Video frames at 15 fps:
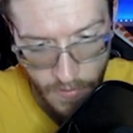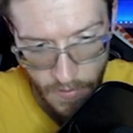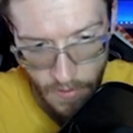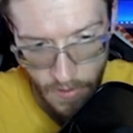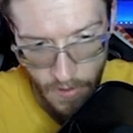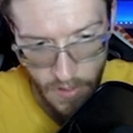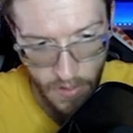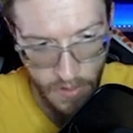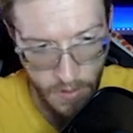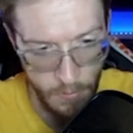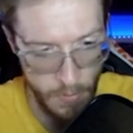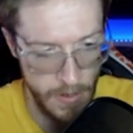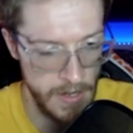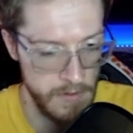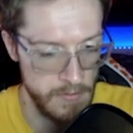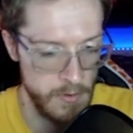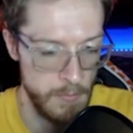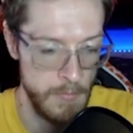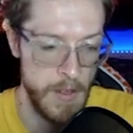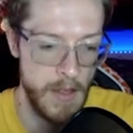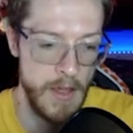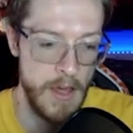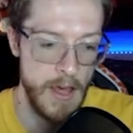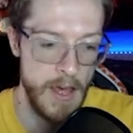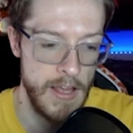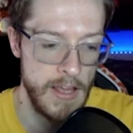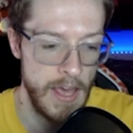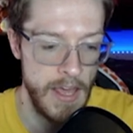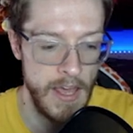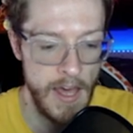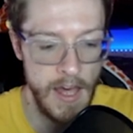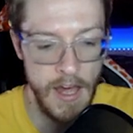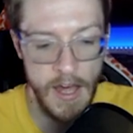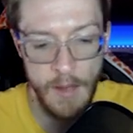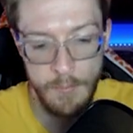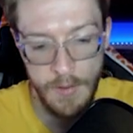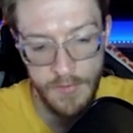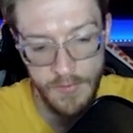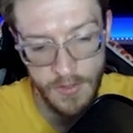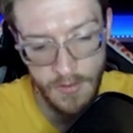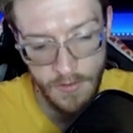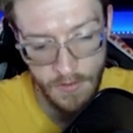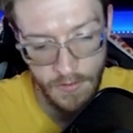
I can't upgrade any of them. Okay, Maleficent.